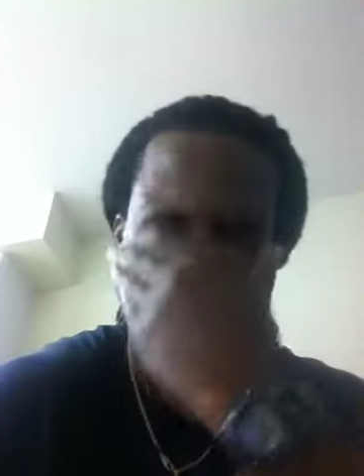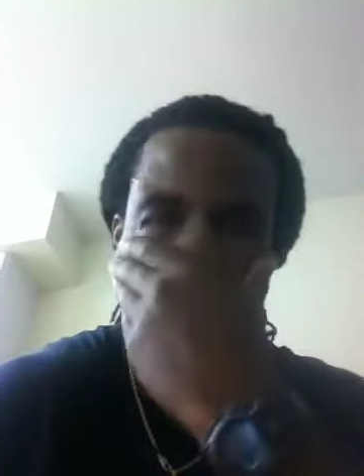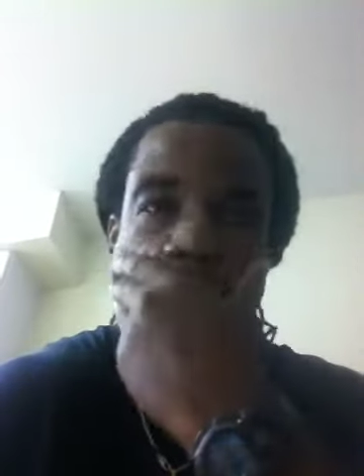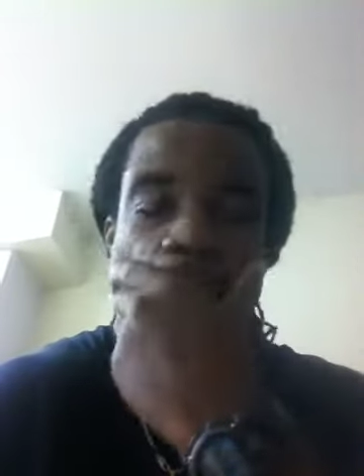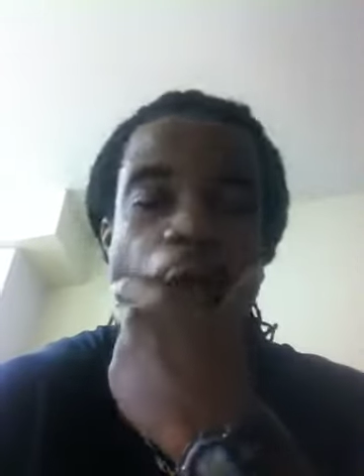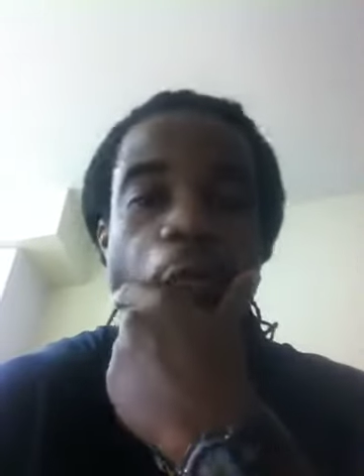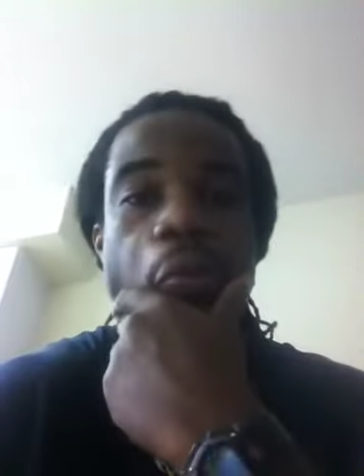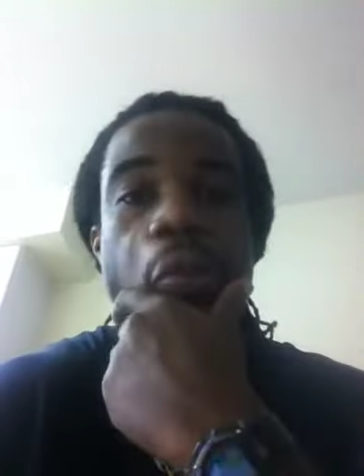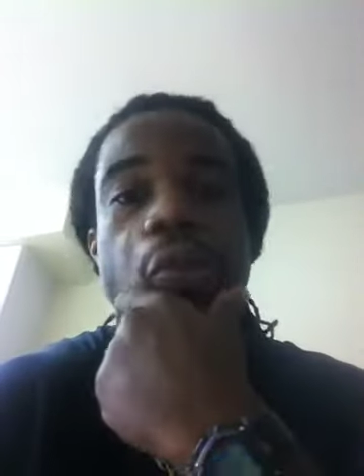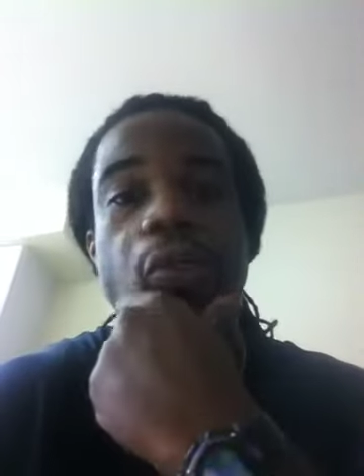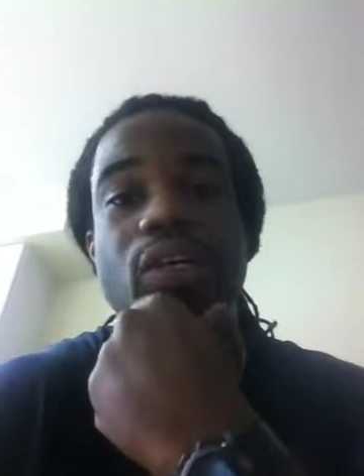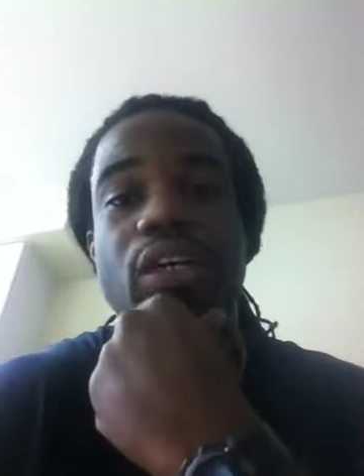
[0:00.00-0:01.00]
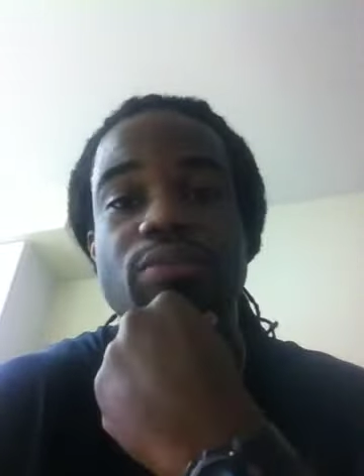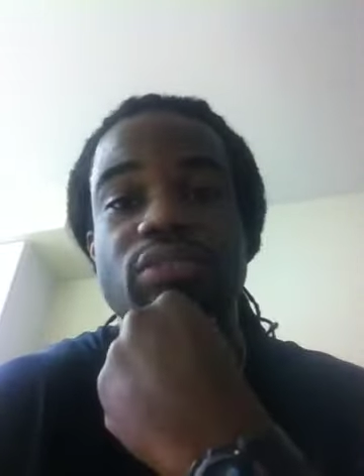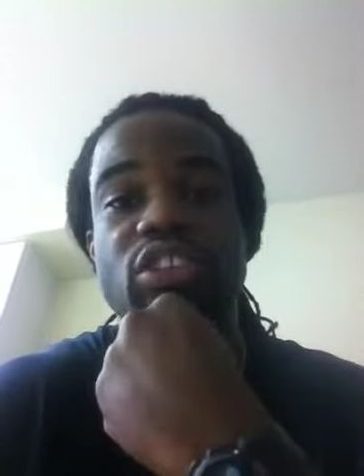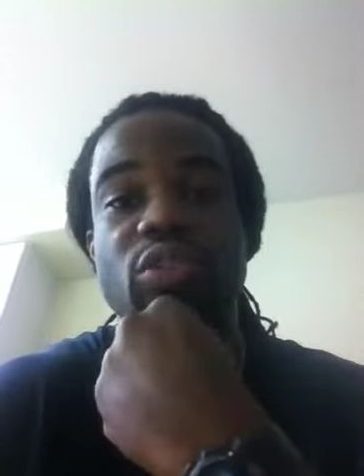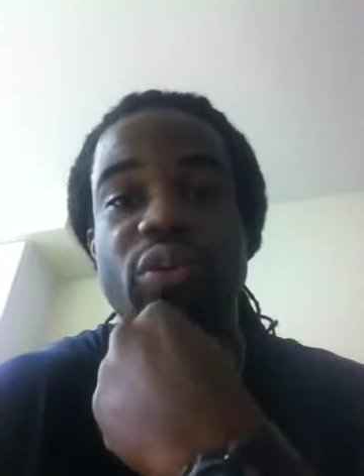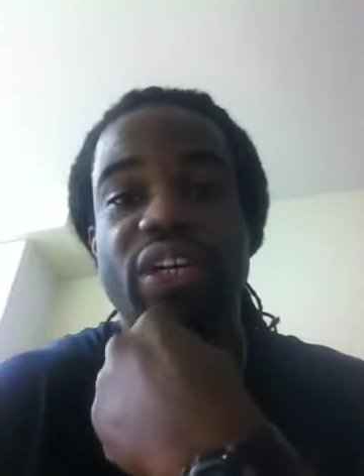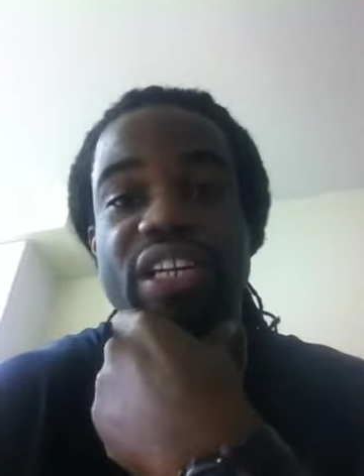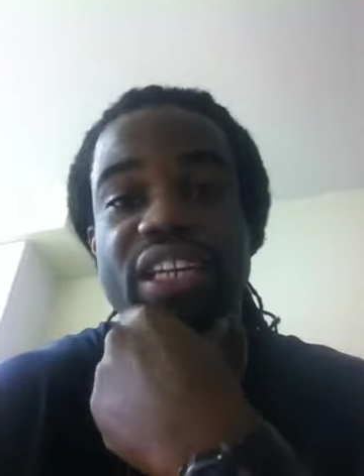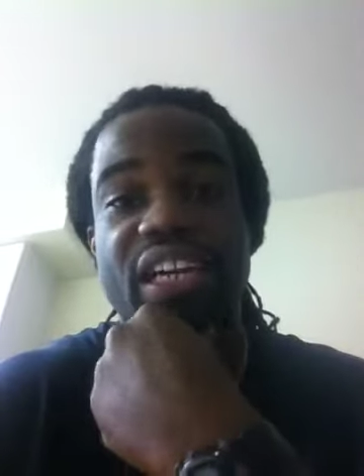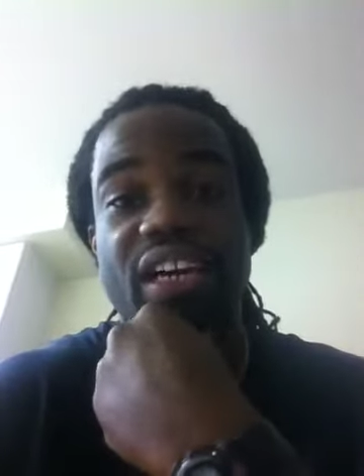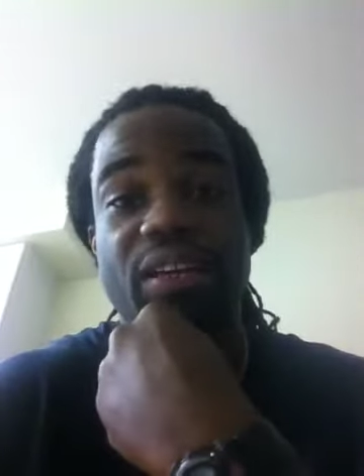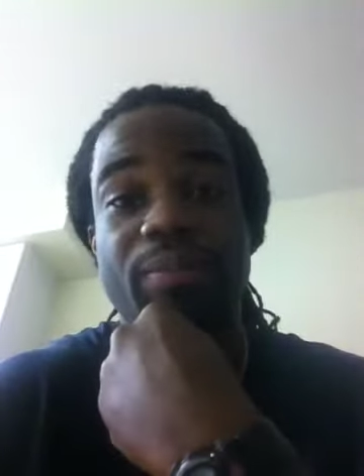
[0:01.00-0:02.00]
be mobile. I'm still working that
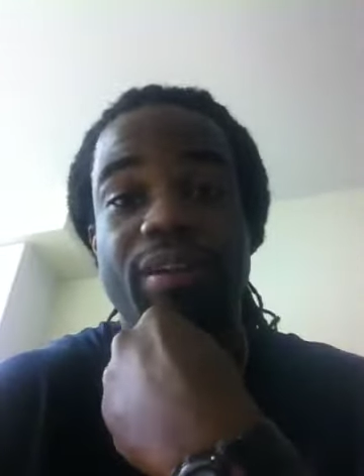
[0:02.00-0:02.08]
out.